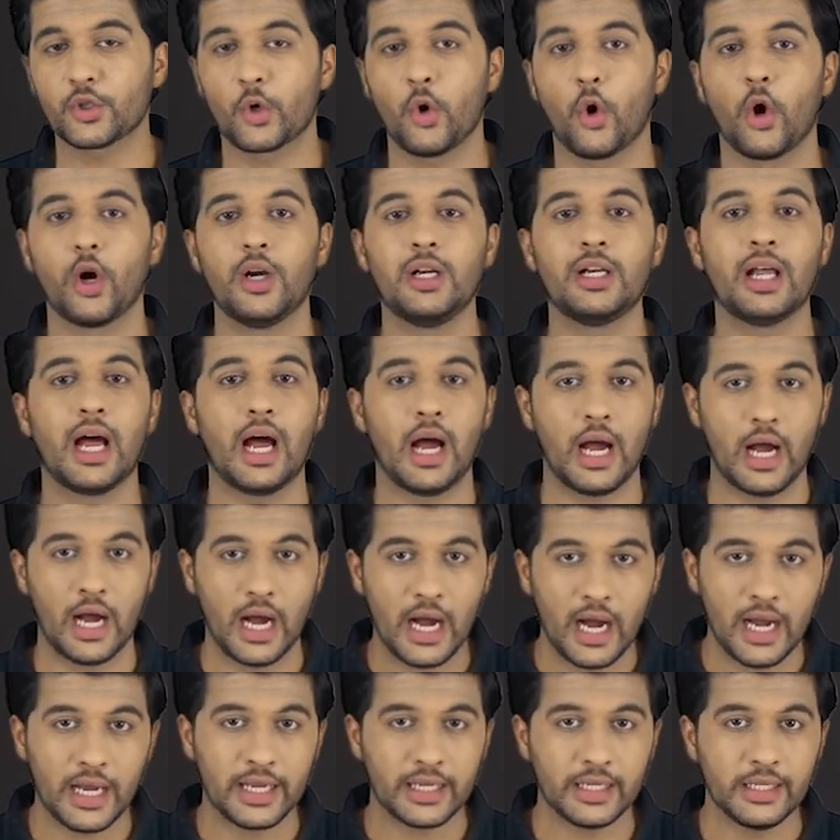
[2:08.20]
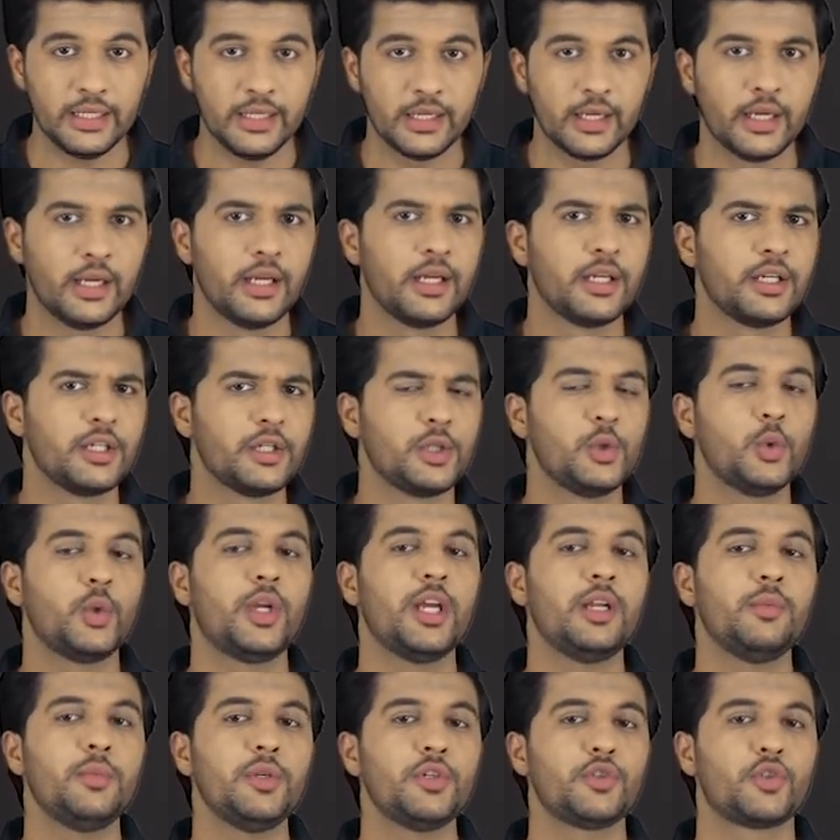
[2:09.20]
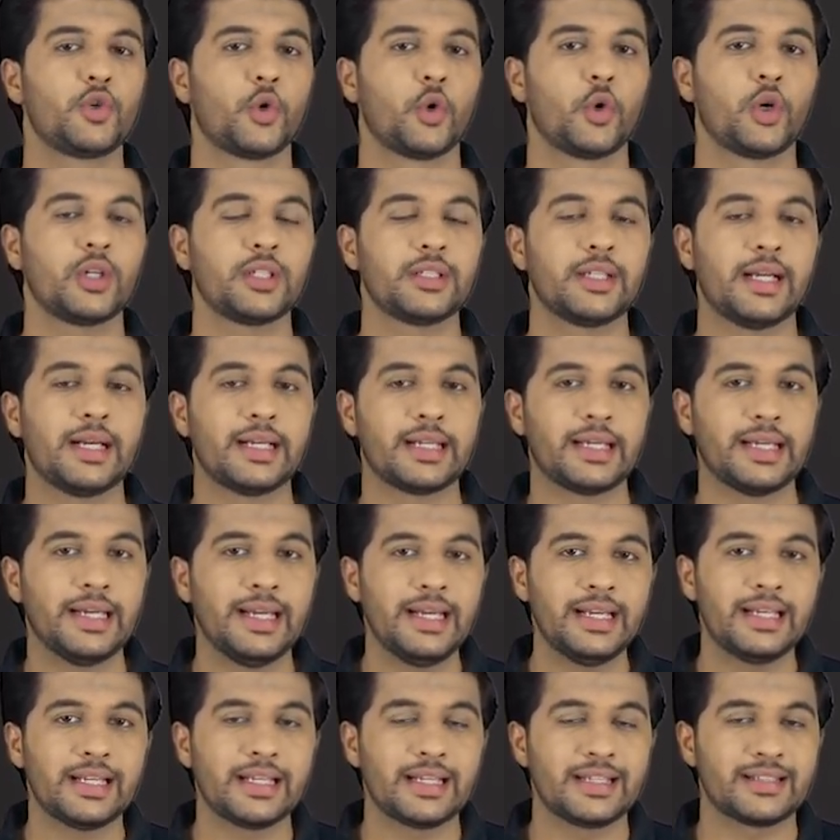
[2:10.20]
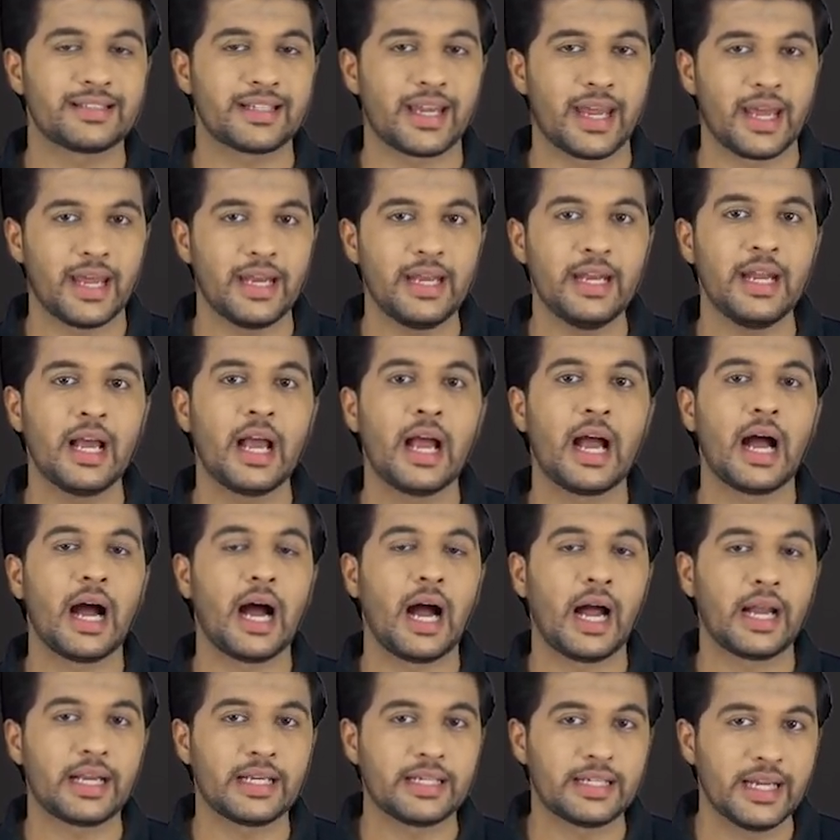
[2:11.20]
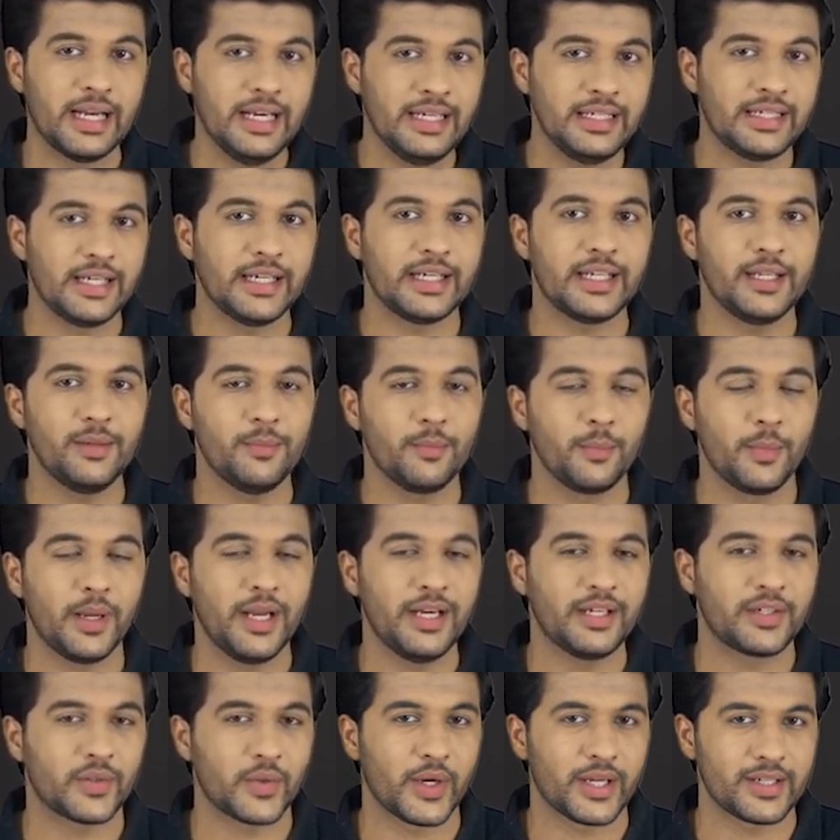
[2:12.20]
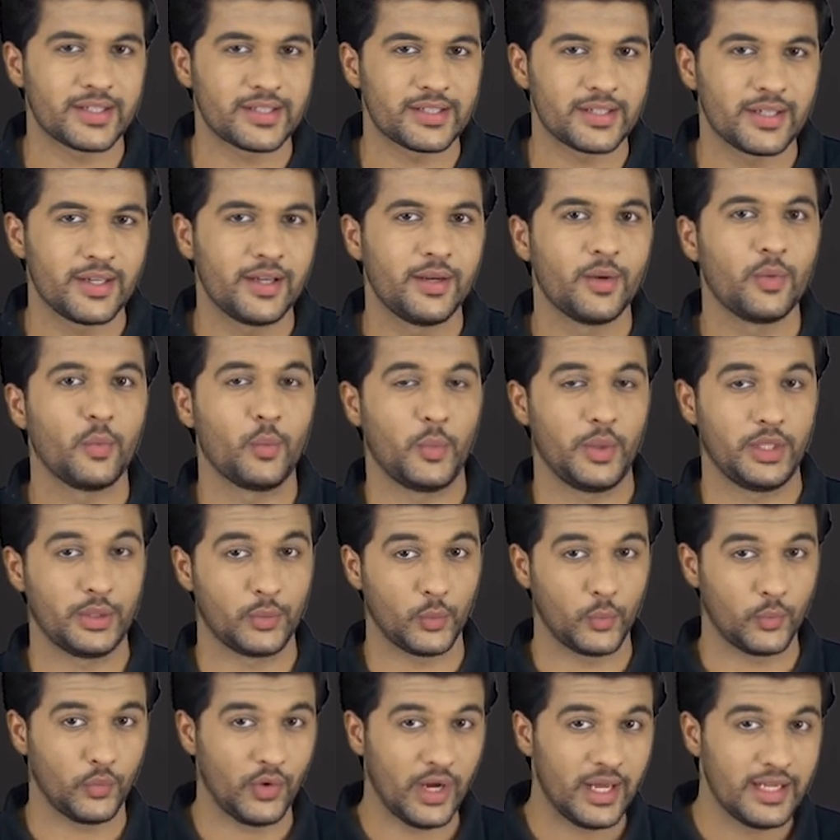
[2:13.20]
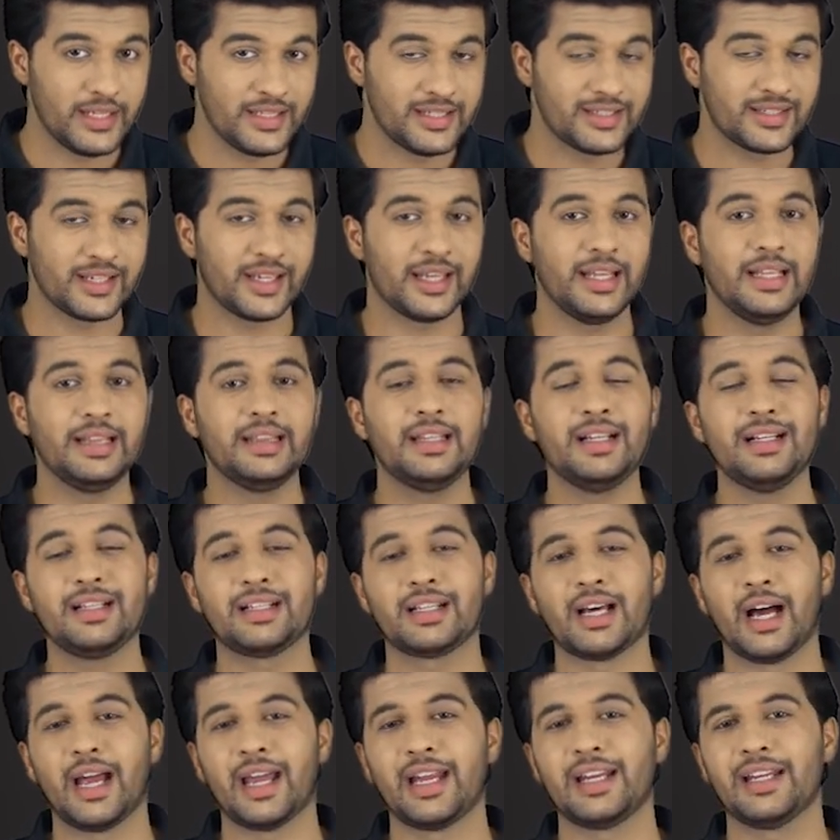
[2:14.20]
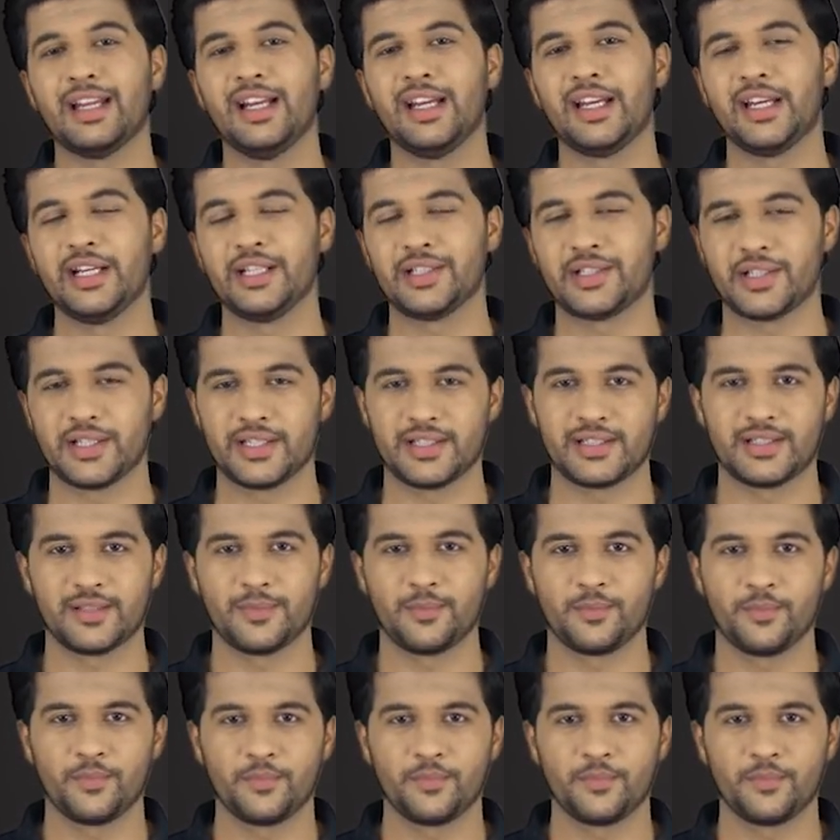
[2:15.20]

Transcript: called I, you can be sure that it is an identity matrix with ones in the diagonal entries.